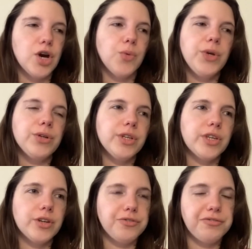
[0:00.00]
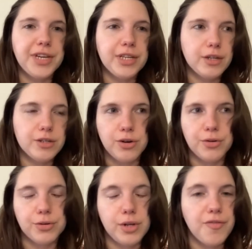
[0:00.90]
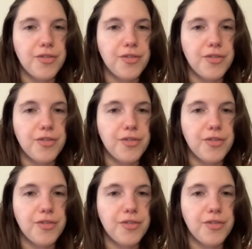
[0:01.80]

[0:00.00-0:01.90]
we only could fit a total of